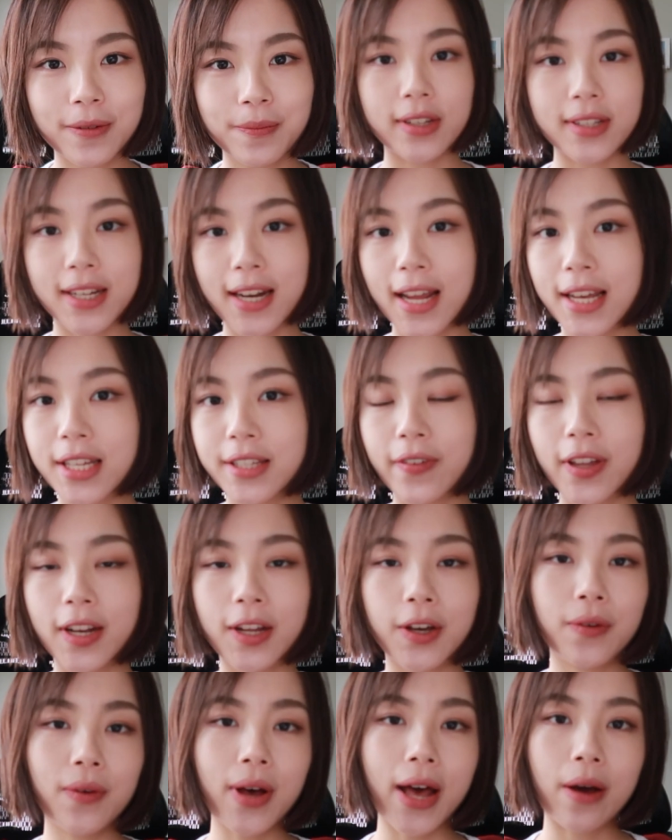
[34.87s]
In today's
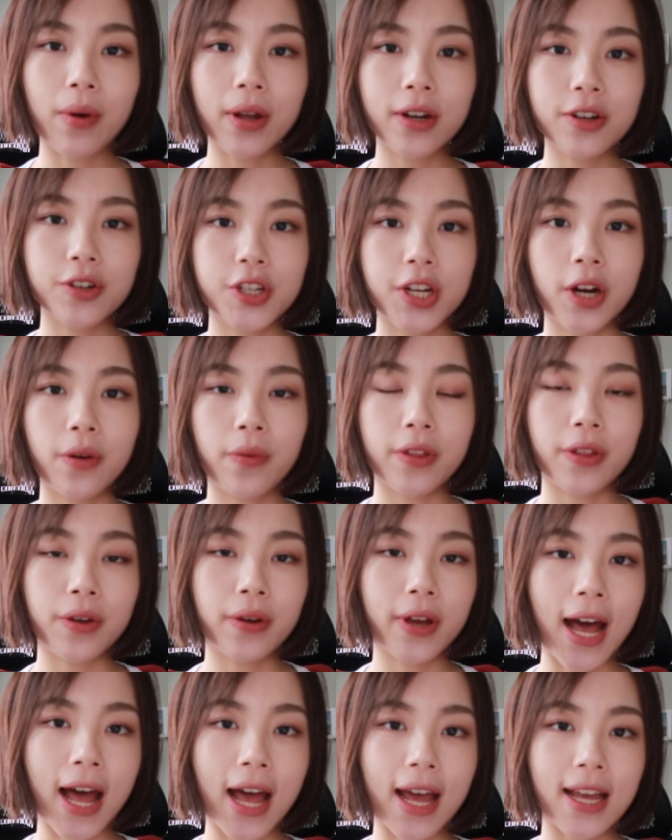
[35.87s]
video, I want to share with
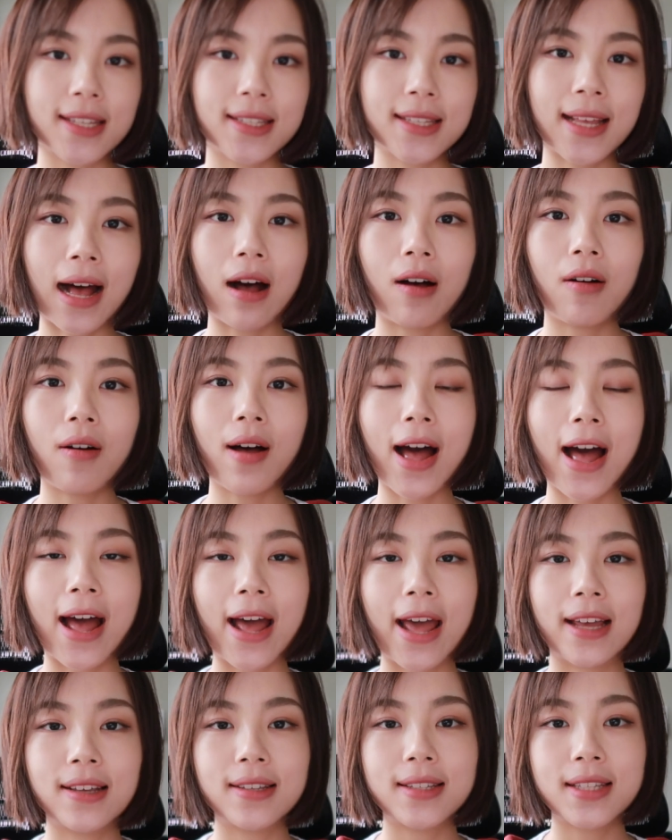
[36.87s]
you guys how
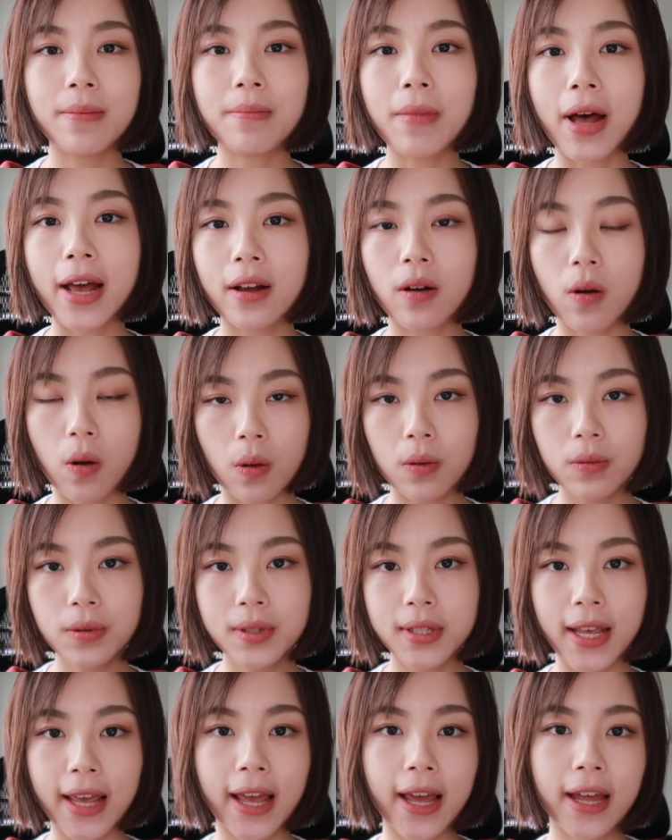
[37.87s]
I set my
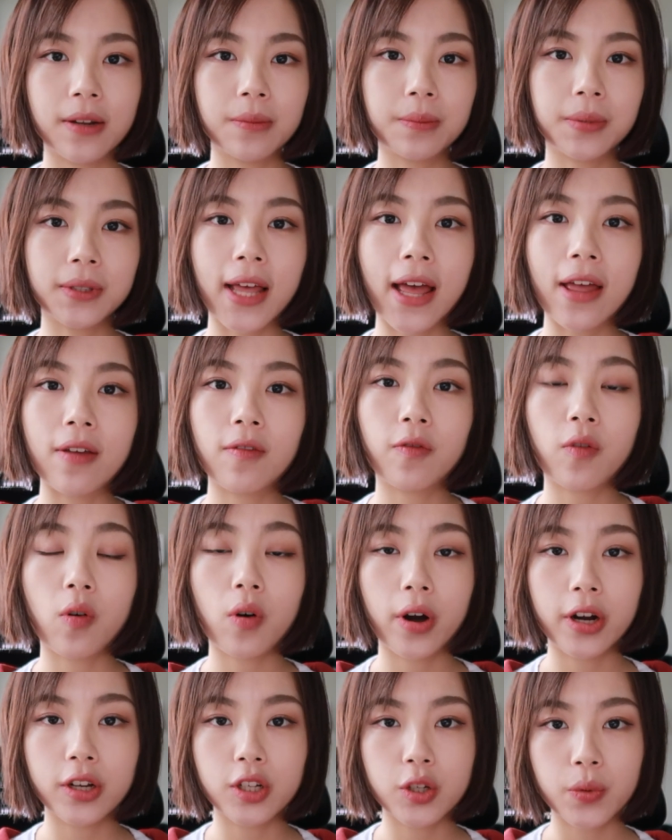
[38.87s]
goals and plan
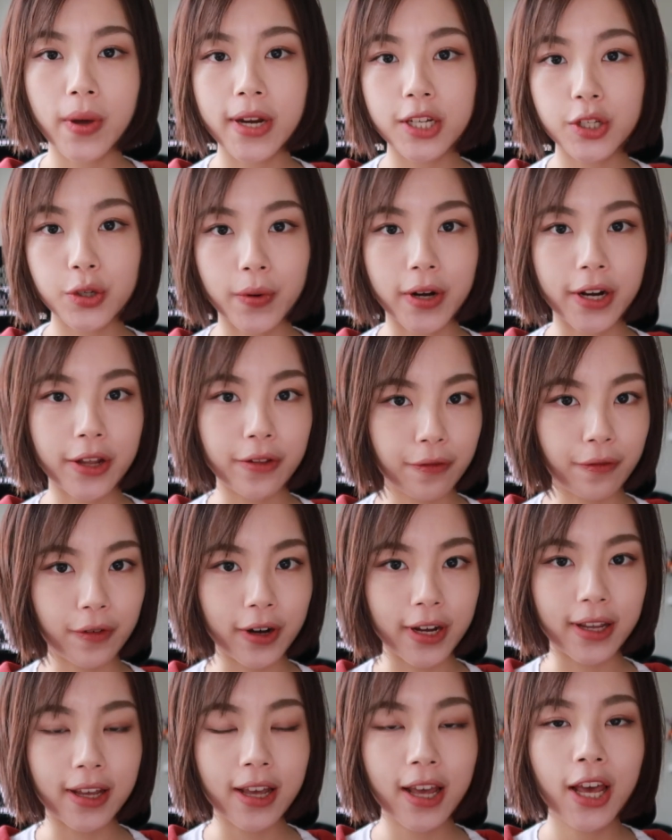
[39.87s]
for
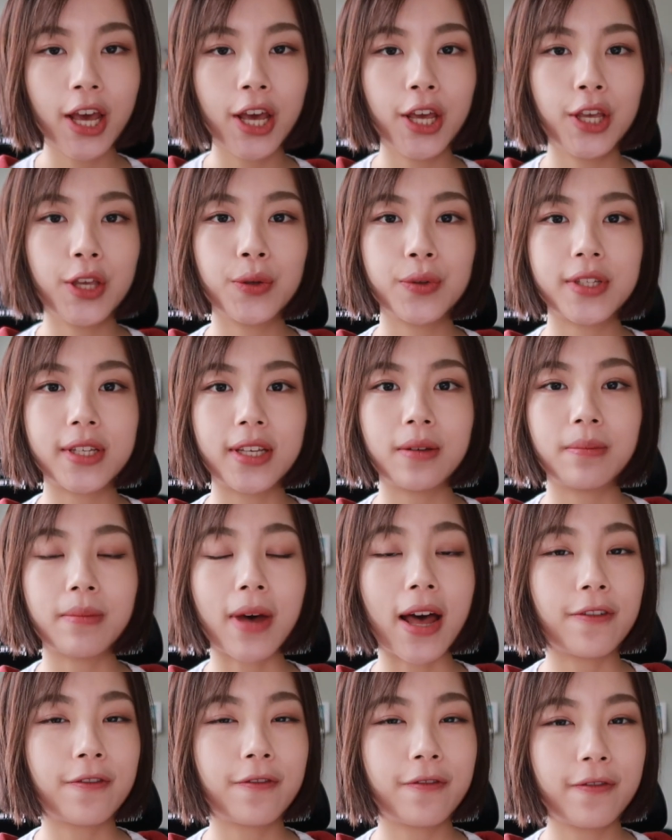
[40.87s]
2023 using
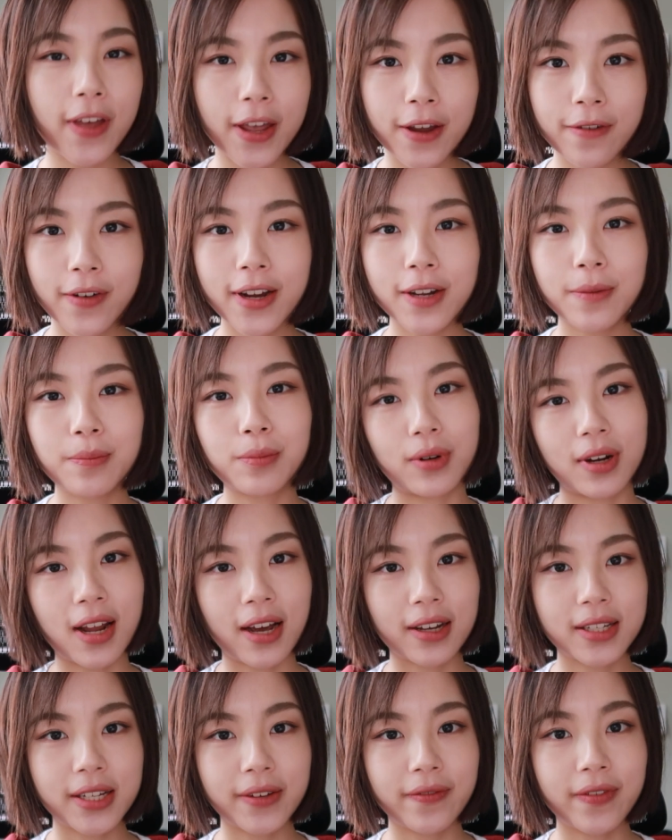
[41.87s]
my favorite
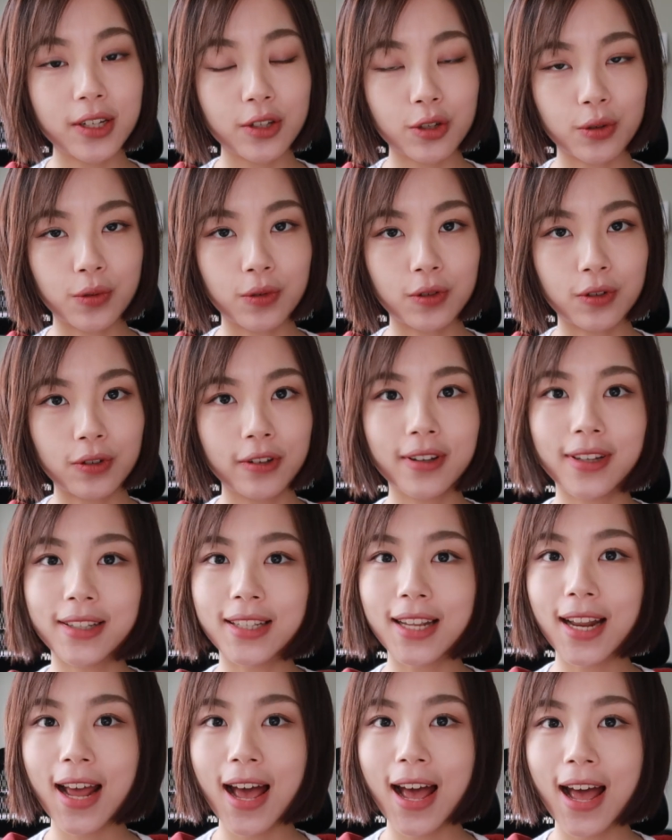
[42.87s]
productivity tool,
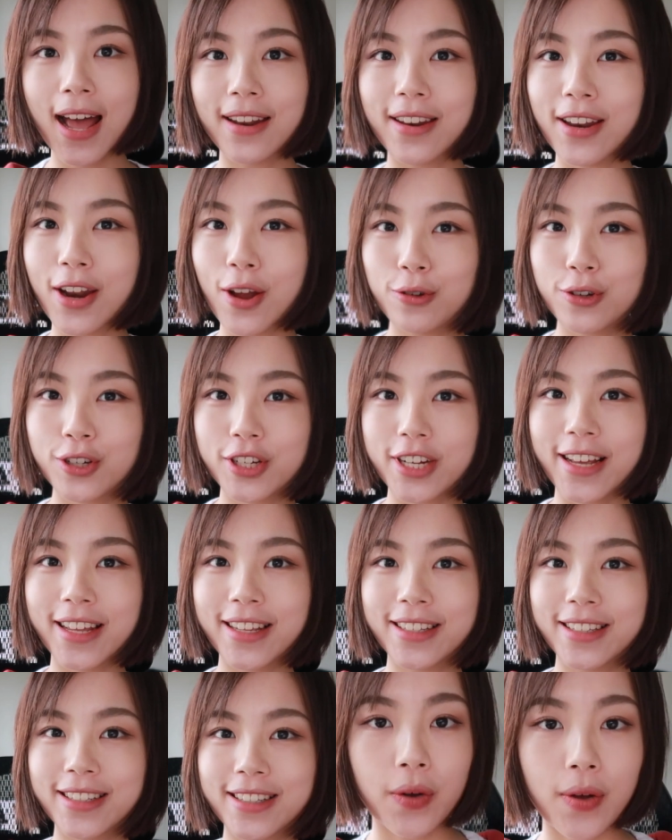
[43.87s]

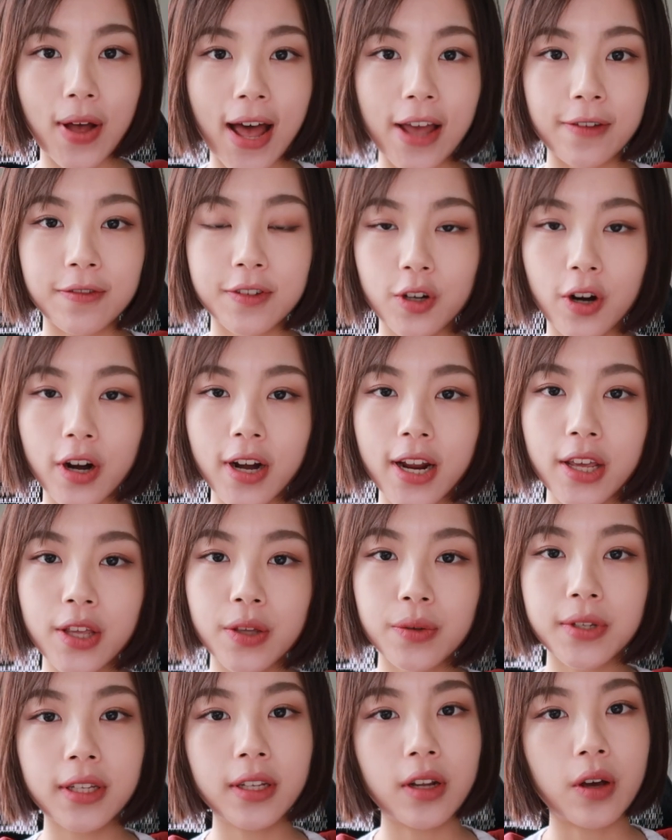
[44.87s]
Notion. So I've started
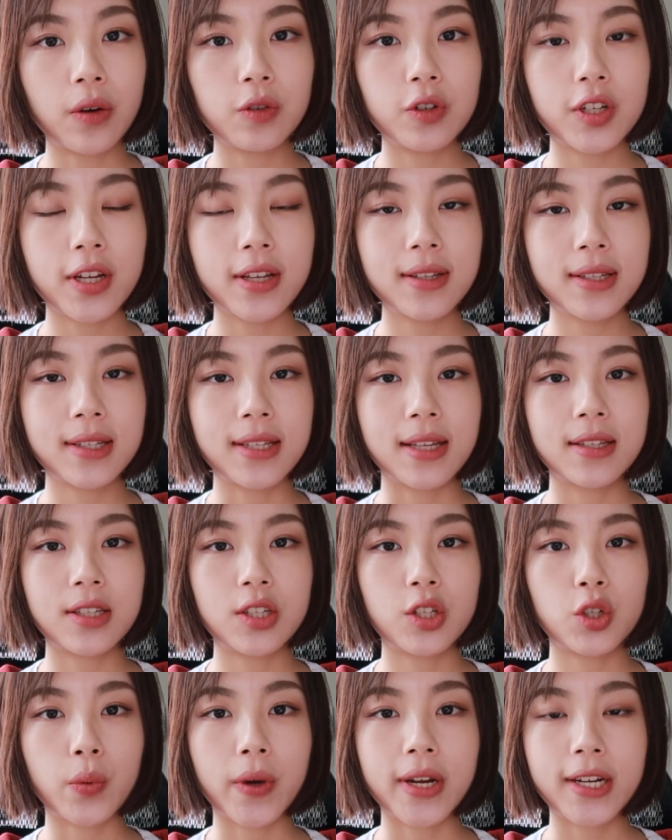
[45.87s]
using Notion
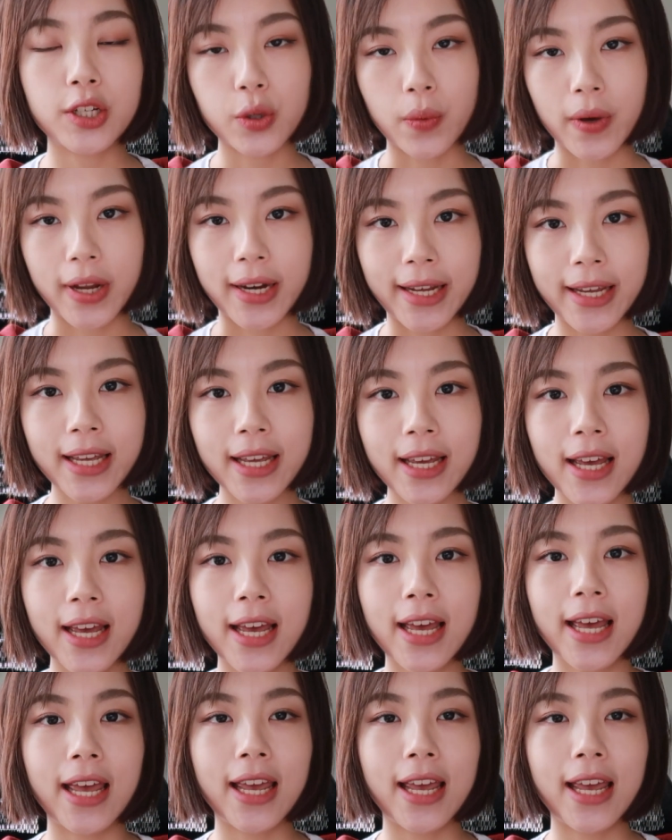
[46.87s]
since 2020.